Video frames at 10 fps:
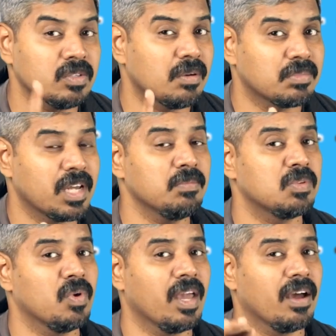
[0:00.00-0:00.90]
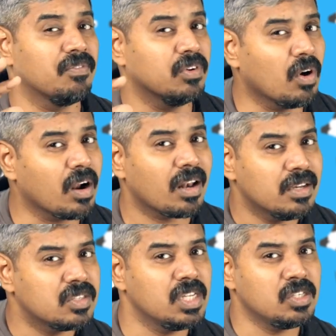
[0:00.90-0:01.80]
Sometimes we have not
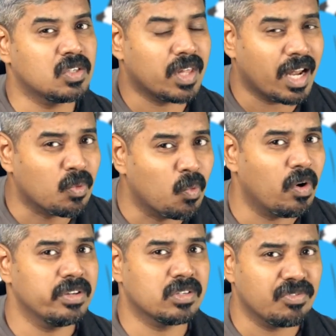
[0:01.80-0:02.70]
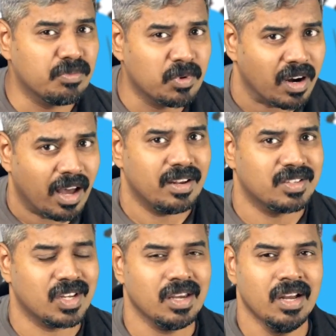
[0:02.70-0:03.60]
listened to that voice of
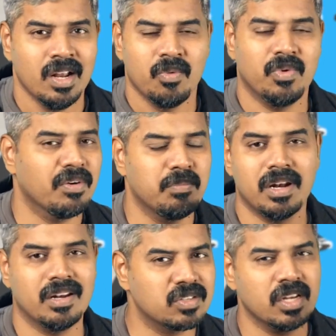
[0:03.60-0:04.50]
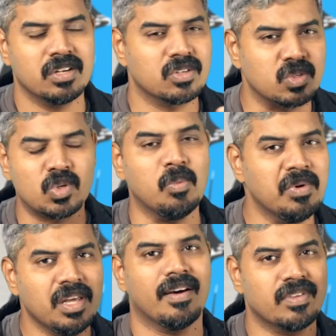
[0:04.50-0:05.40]
morality. We have been listening to so
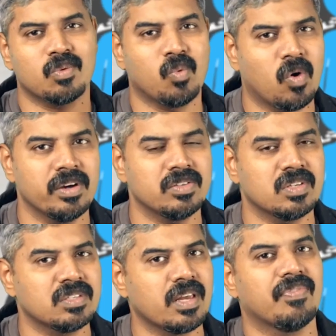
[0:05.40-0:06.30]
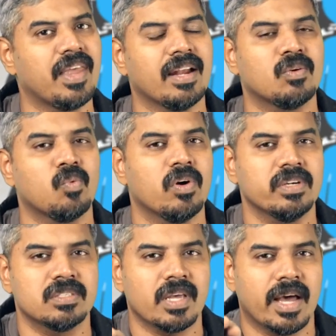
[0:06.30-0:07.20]
many other voices, and that
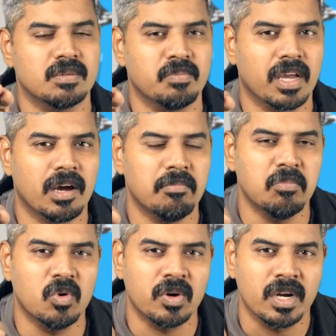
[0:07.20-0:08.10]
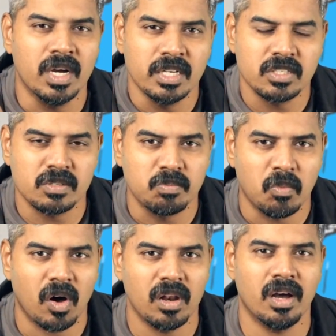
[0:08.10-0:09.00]
voice has become more
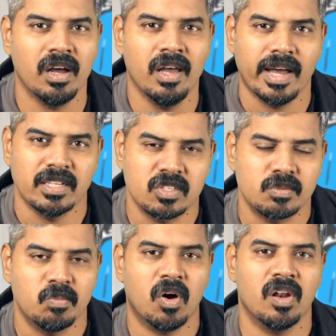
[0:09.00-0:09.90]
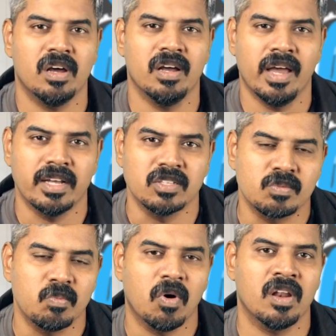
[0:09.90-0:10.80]
smaller and smaller and
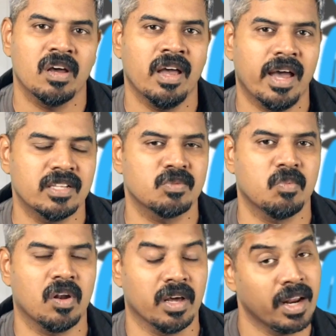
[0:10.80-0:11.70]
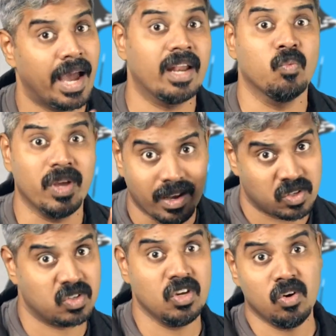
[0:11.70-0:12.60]
smaller and smaller. And we
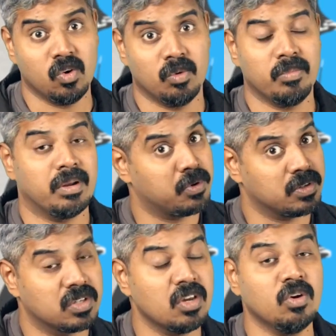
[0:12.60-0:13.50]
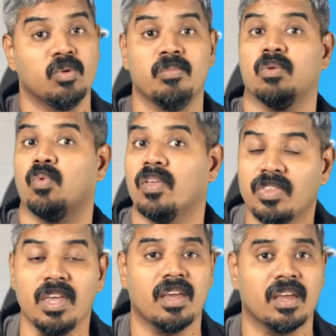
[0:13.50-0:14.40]
assume and presume and we
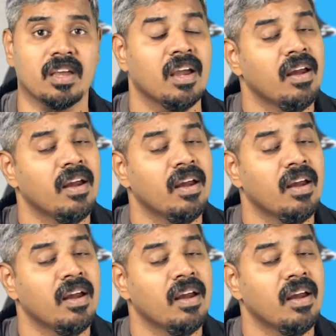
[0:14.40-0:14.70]
think